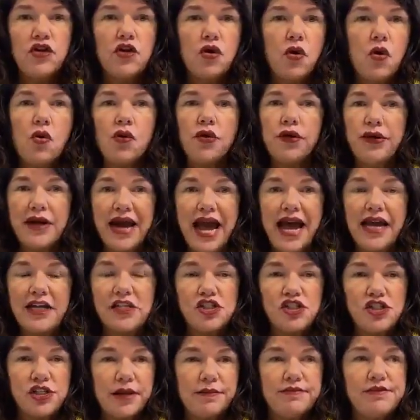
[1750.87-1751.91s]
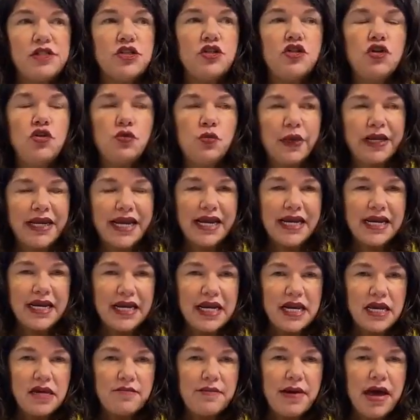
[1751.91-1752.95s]
your order has shipped, you would get
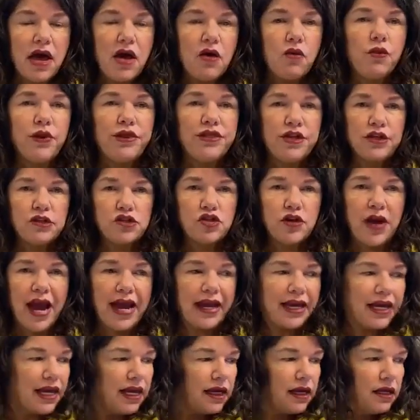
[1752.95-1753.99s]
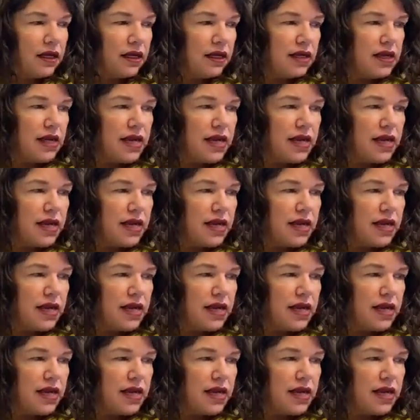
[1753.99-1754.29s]
an email with your tracking.